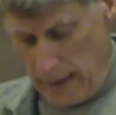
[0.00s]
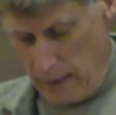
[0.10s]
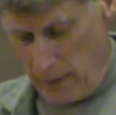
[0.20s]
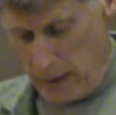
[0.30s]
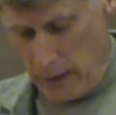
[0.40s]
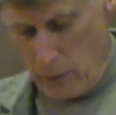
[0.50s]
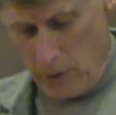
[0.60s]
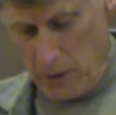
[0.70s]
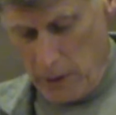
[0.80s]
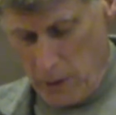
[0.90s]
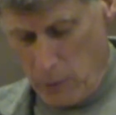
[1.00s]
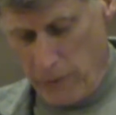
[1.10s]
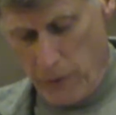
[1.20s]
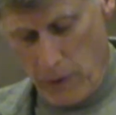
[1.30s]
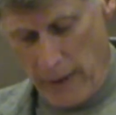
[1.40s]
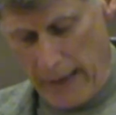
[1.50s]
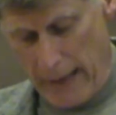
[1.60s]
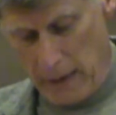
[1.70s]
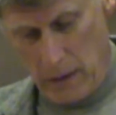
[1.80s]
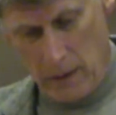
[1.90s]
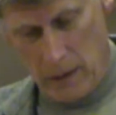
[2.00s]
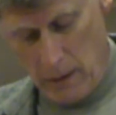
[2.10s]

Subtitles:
and that I wrote a year before that.